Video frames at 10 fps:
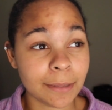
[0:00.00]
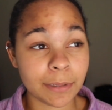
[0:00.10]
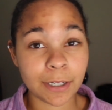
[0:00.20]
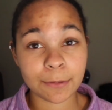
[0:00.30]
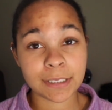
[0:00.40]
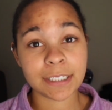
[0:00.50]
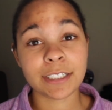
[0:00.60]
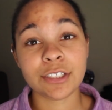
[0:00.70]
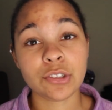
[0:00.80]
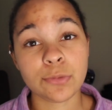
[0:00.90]
But anyways
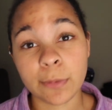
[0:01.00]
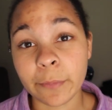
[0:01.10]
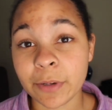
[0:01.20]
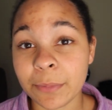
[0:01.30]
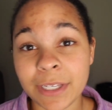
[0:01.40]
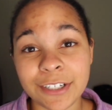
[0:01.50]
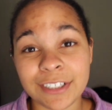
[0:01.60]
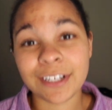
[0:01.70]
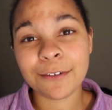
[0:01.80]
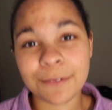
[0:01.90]
guys, just remember to be
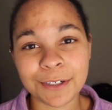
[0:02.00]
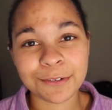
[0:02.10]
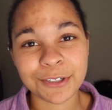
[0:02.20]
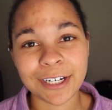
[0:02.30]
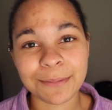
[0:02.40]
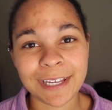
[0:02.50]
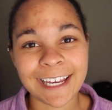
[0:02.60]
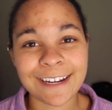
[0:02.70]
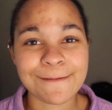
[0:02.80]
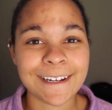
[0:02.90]
yourself and don't try to be
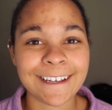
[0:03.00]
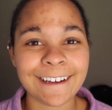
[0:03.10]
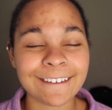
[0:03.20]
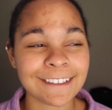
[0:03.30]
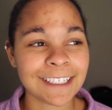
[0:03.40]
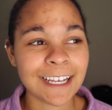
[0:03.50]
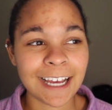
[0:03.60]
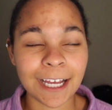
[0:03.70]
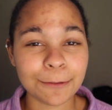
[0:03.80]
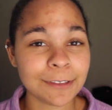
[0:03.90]
anybody else.
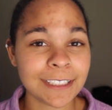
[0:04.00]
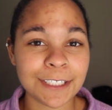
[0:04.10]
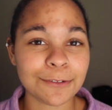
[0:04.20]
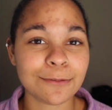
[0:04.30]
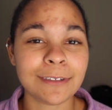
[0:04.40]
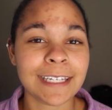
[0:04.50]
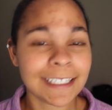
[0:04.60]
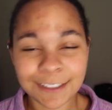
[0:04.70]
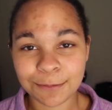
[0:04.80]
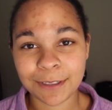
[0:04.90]
I will see you
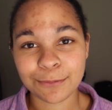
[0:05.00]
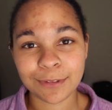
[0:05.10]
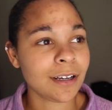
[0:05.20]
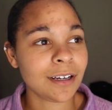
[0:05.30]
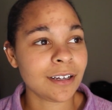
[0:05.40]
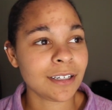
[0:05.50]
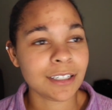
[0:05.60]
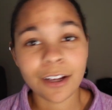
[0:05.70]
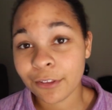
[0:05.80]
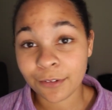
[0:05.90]
next week with
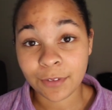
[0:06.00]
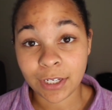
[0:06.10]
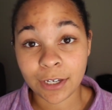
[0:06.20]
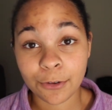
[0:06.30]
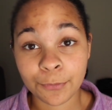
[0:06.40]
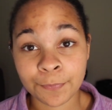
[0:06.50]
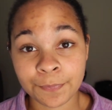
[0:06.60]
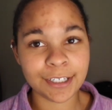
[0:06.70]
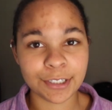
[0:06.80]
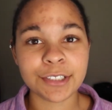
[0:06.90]
another video.
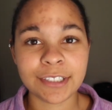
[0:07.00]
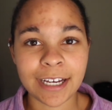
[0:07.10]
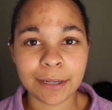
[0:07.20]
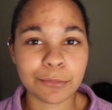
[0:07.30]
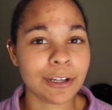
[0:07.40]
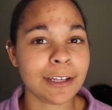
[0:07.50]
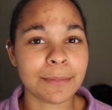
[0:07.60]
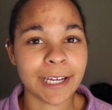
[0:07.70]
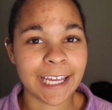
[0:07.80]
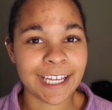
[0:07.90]
Here's I'm Ready
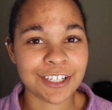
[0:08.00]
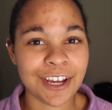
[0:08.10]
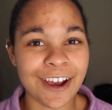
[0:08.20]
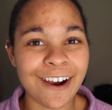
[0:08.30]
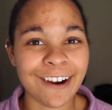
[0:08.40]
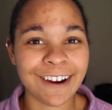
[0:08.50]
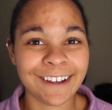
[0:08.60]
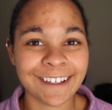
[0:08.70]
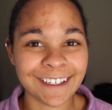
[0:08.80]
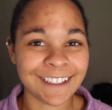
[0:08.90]
by
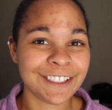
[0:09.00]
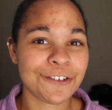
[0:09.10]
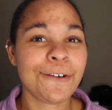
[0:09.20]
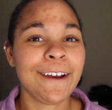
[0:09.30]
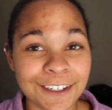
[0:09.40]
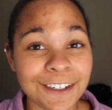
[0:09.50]
AJR. Enjoy.